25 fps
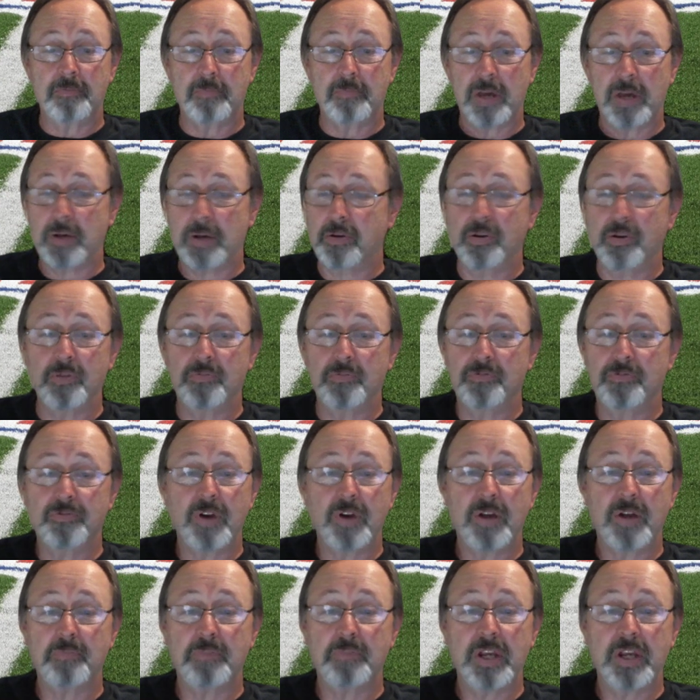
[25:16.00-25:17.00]
my good
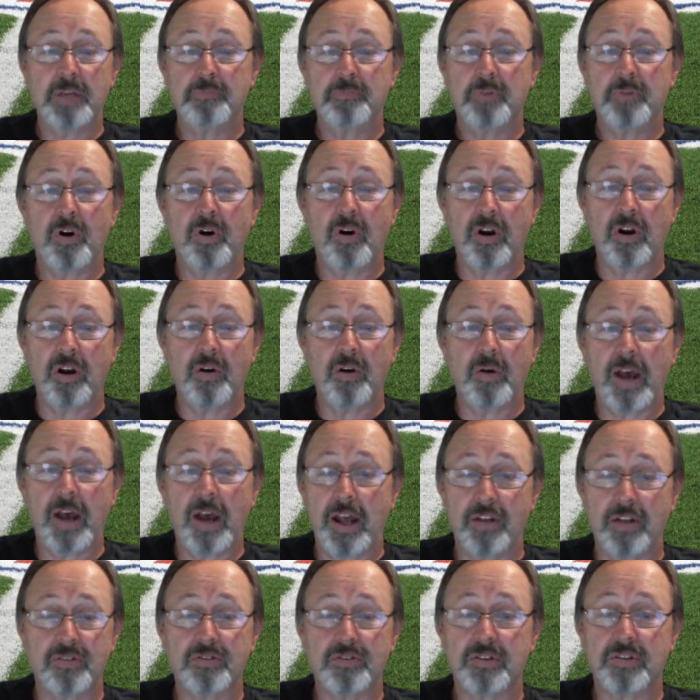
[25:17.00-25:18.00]
friend Pete Pardo
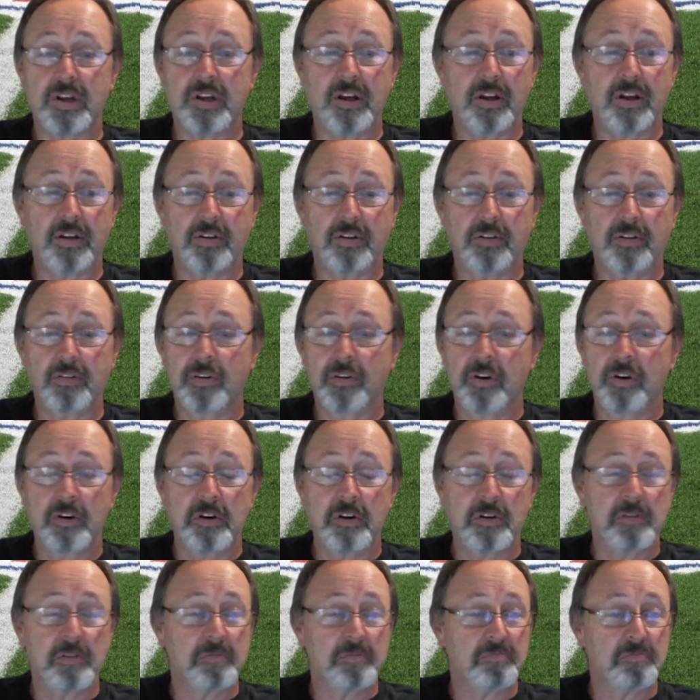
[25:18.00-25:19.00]
has uh,
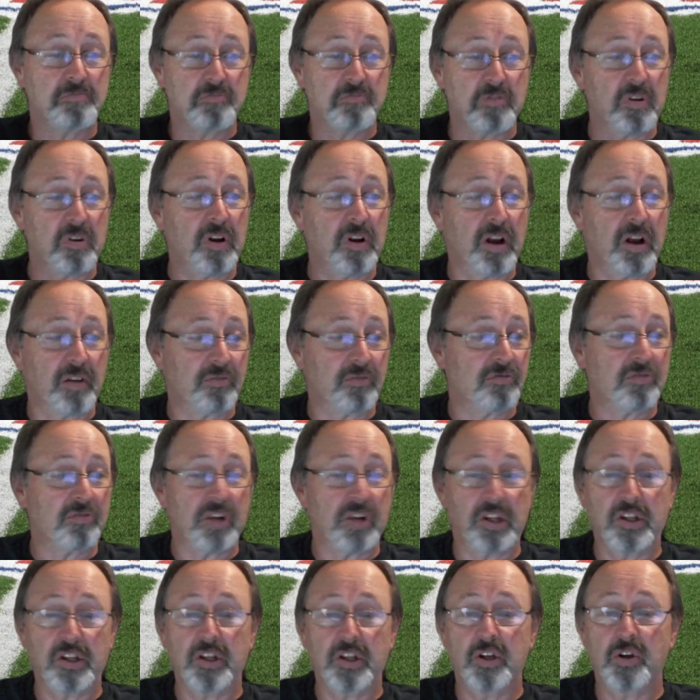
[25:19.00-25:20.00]
re
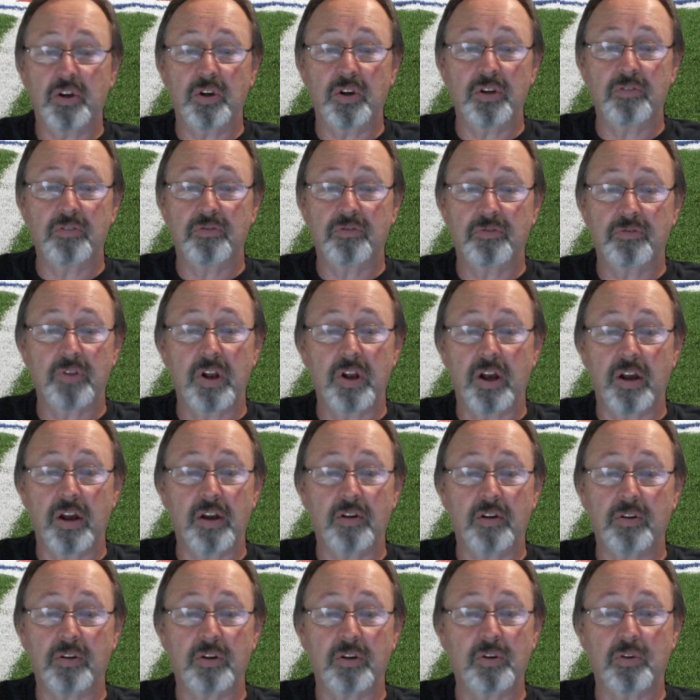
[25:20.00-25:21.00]
really good
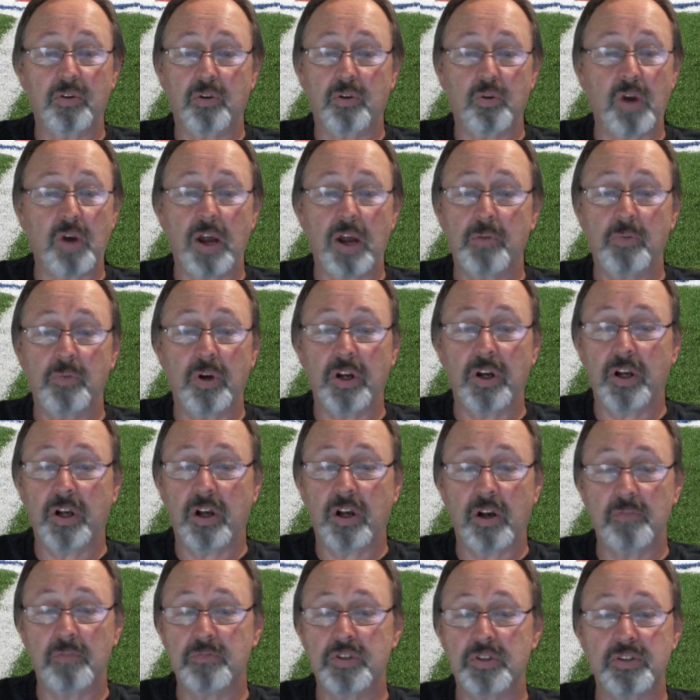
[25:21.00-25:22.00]
uh, cred when it
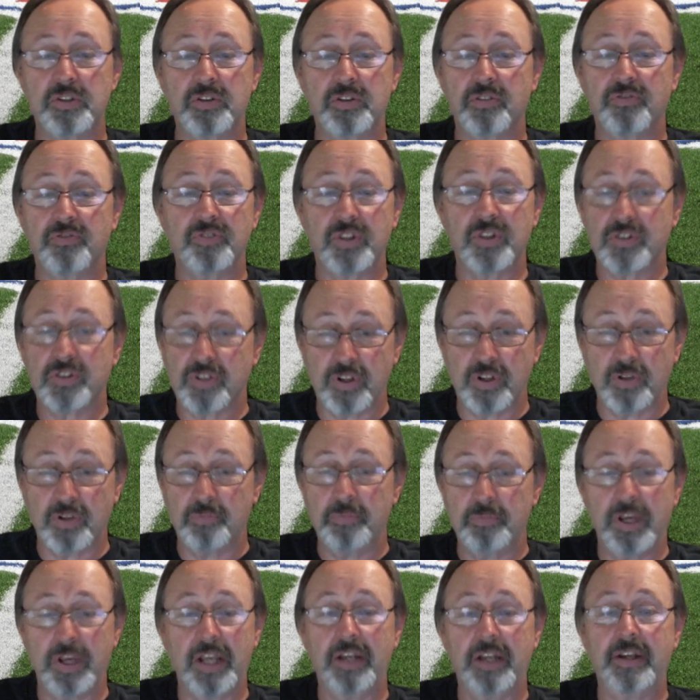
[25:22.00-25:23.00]
comes to physical
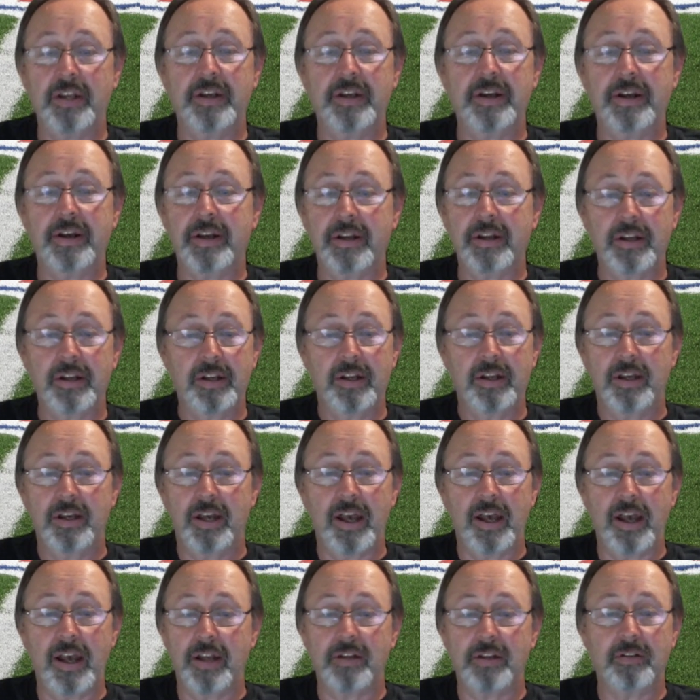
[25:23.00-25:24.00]
media
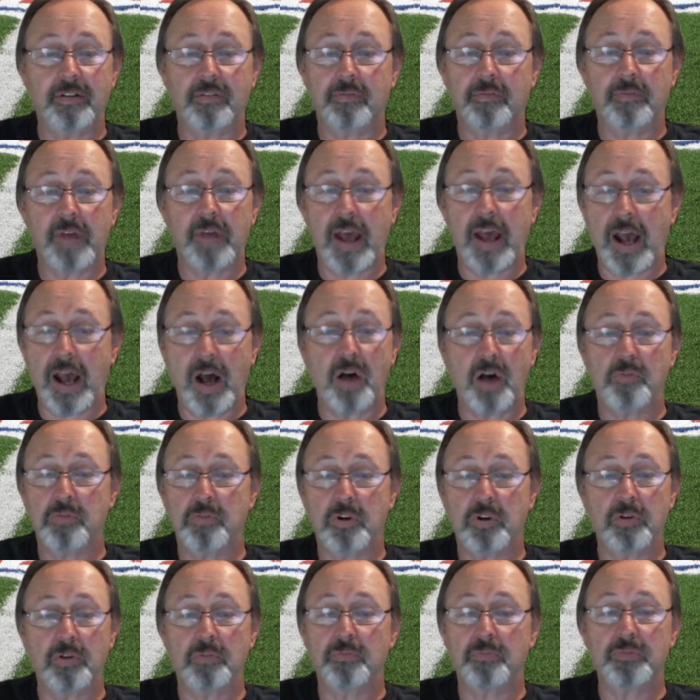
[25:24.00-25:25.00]
and
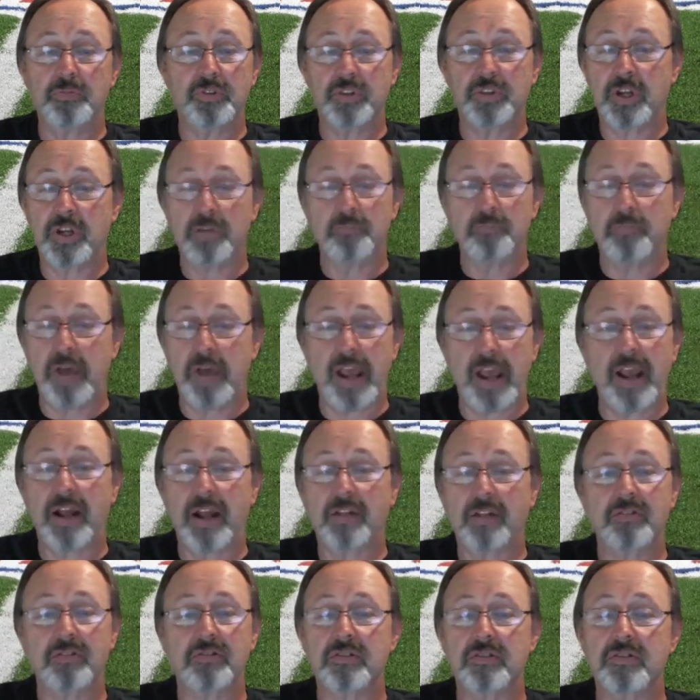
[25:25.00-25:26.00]
albums and
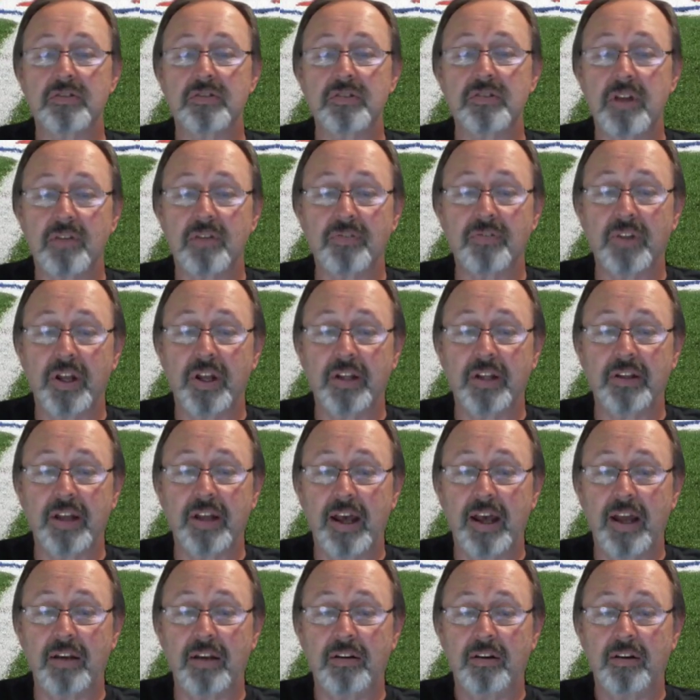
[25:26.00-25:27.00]
bands and stuff like
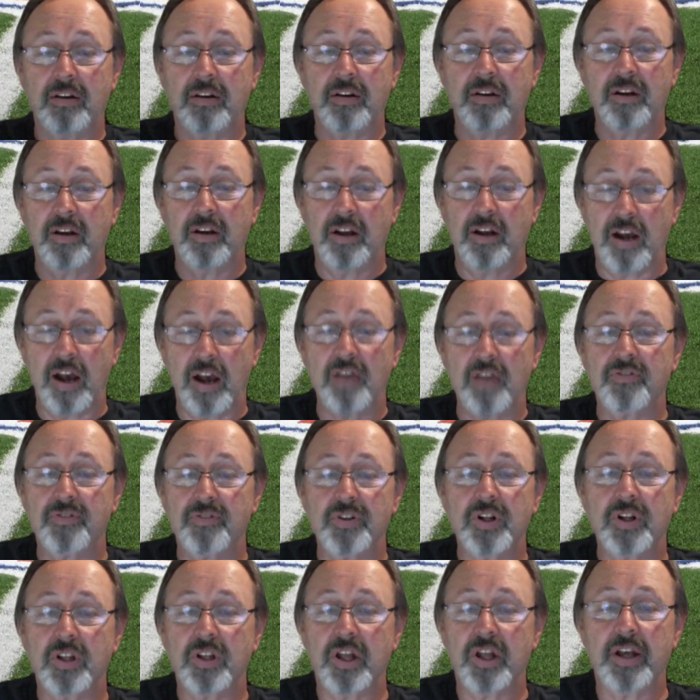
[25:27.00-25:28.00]
that. I
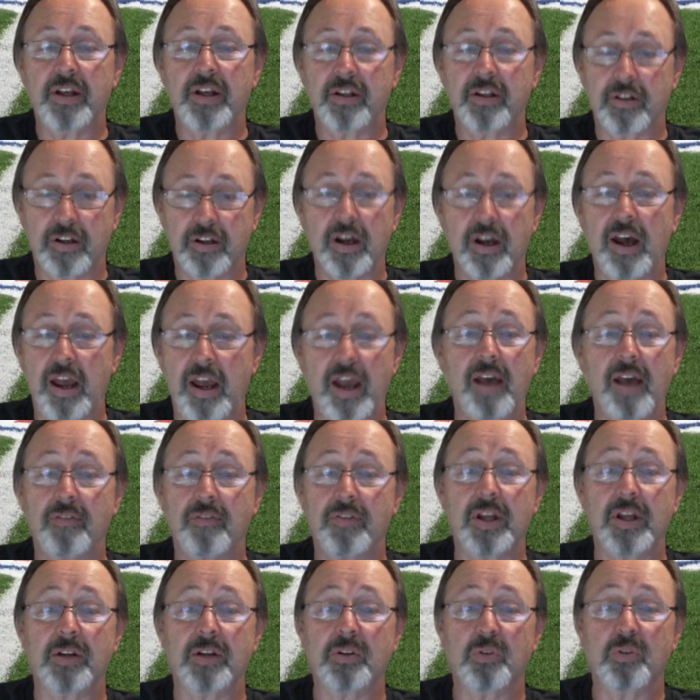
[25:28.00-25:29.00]
feel like I
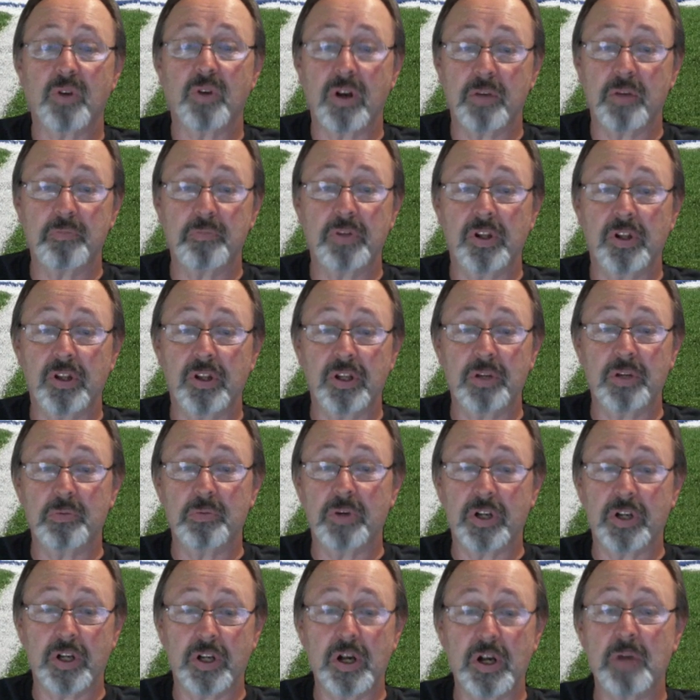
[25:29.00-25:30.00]
have that credibility
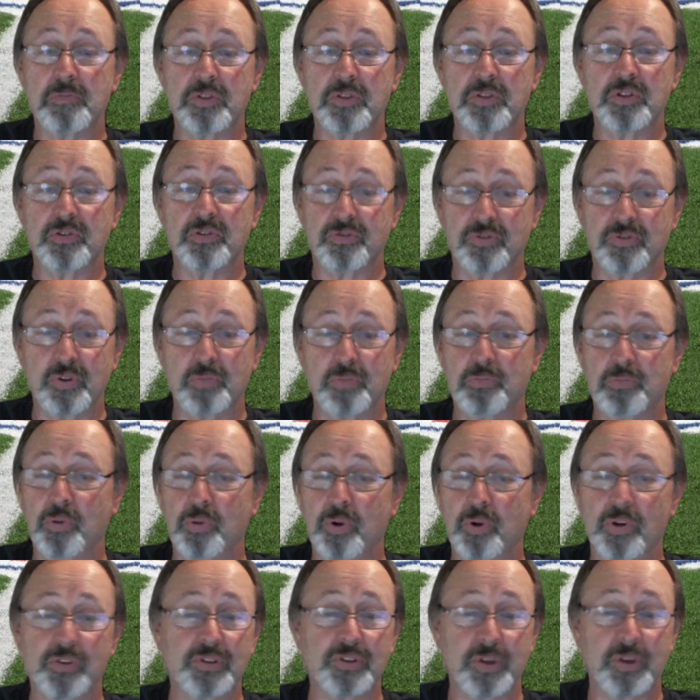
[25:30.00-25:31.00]
when it comes to
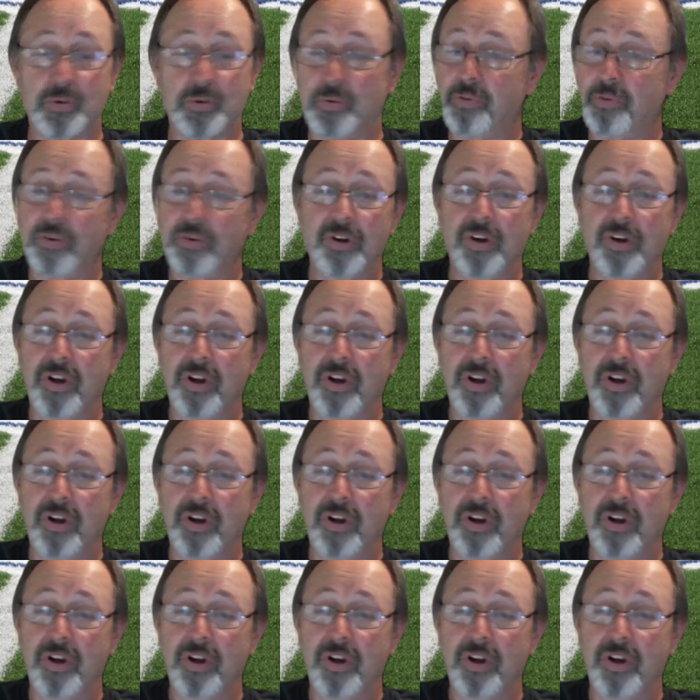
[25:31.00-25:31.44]
football. So